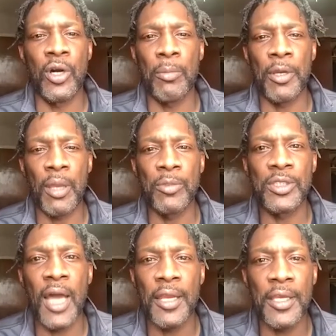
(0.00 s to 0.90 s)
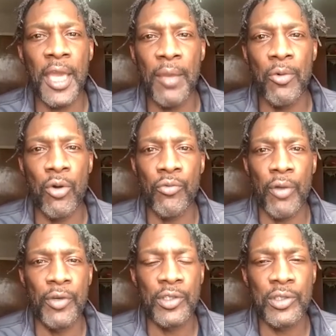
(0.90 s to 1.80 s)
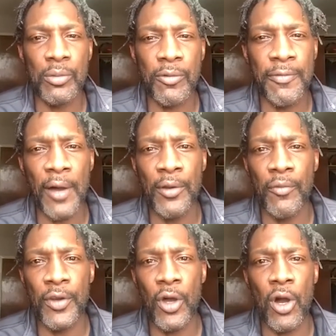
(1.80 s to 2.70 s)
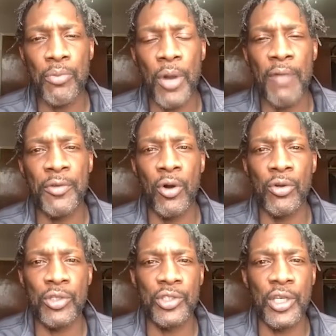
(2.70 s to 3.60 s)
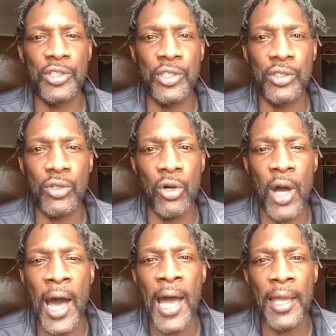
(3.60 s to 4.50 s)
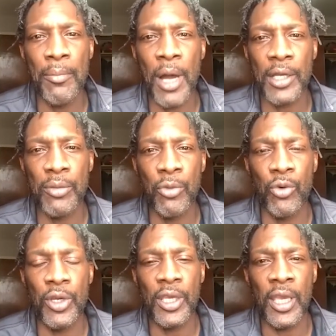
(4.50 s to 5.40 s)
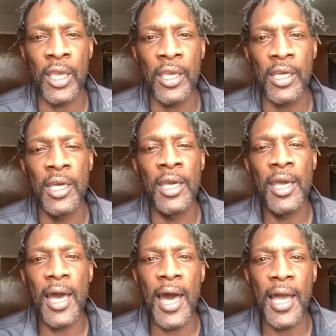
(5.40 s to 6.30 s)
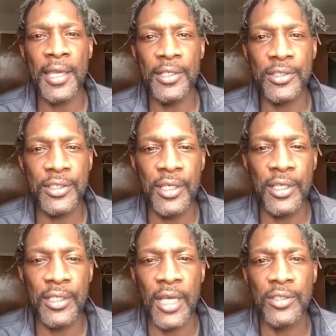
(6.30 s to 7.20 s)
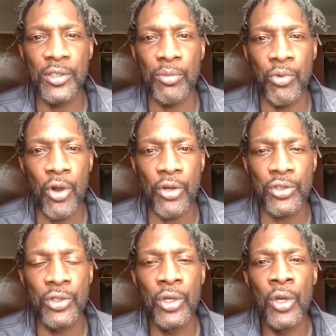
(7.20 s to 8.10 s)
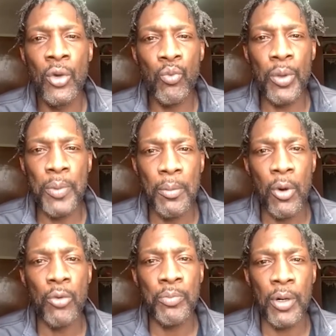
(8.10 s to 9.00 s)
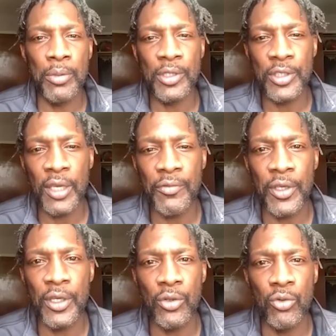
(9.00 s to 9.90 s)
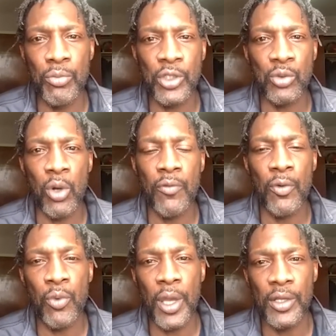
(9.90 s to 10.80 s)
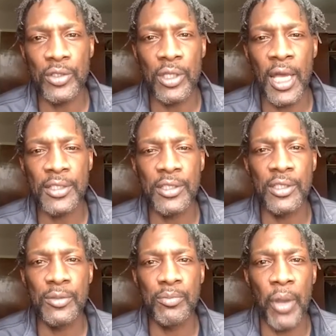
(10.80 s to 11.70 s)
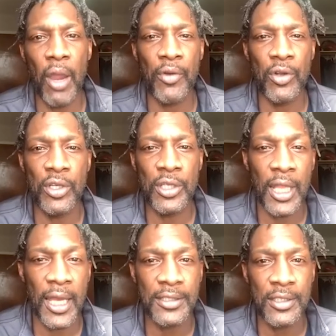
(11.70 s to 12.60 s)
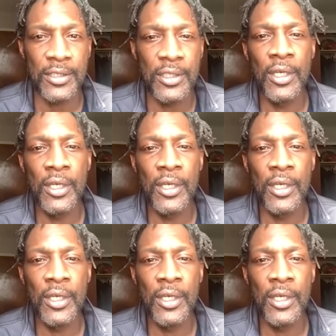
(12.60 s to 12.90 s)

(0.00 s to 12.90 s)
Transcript: Uh, my name is Darney K Born Rivers. I'm the founder of a nonprofit organization called I Am My Community, Incorporated, I N C, that's in the Bronx. We promote public safety through mental health awareness classes, parenthood classes.